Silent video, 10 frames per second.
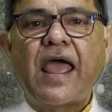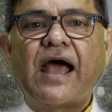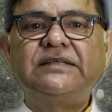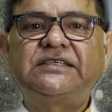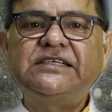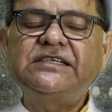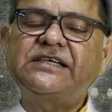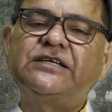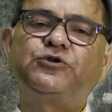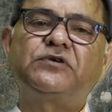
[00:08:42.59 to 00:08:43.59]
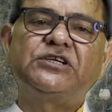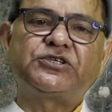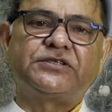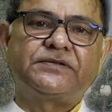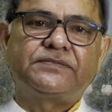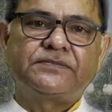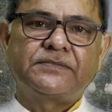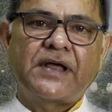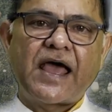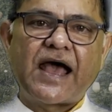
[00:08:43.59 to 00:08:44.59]
and sees education
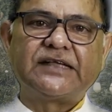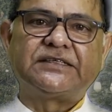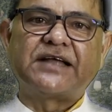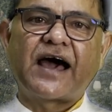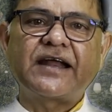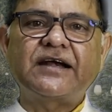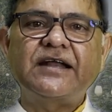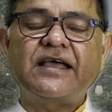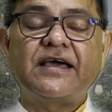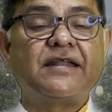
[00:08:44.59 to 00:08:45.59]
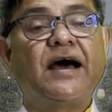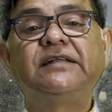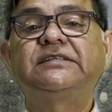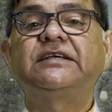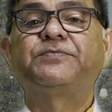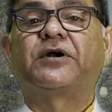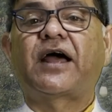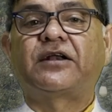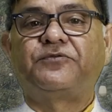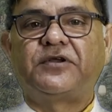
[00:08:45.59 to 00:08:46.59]
as directly enhancing
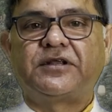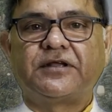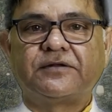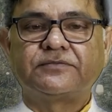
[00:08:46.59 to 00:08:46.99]
productivity.